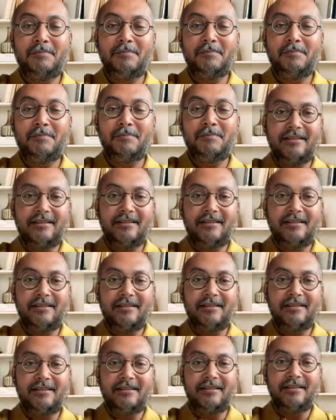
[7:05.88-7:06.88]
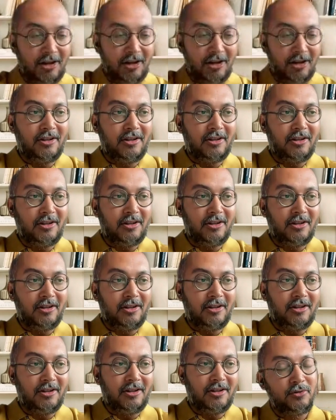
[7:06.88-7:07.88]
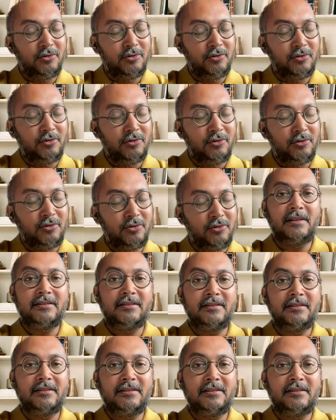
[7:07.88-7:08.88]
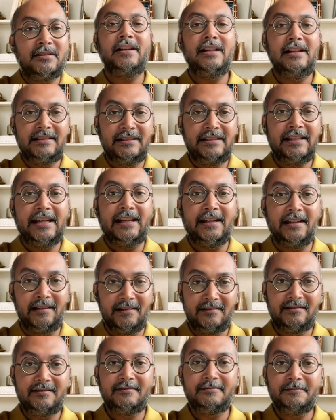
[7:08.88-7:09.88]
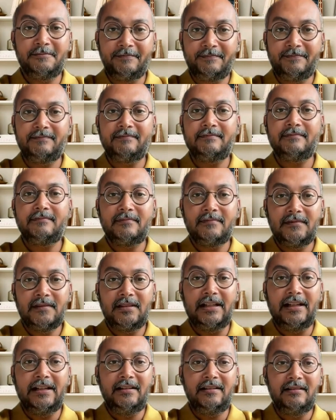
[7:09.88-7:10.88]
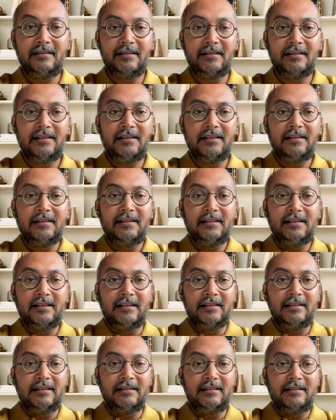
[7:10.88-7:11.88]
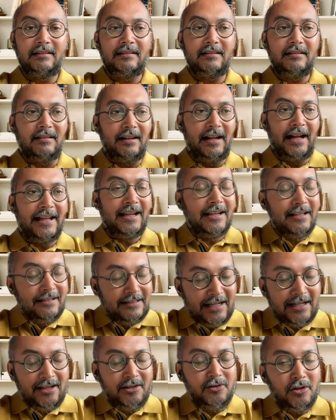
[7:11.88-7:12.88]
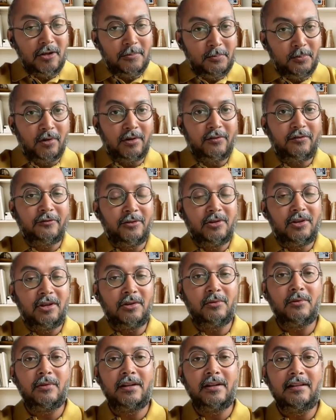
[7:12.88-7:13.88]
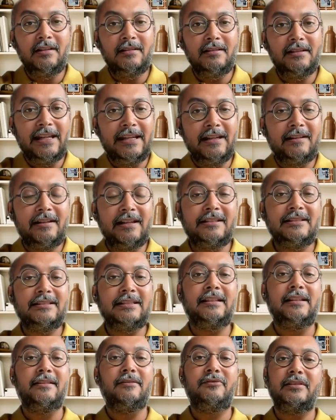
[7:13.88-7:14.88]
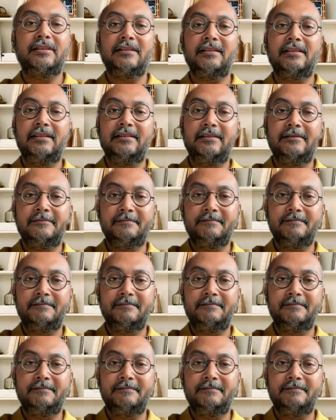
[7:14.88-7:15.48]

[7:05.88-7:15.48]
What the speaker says: But God's honest truth, if you do 50% of what he's saying, right, I can tell you your portfolio will increase significantly.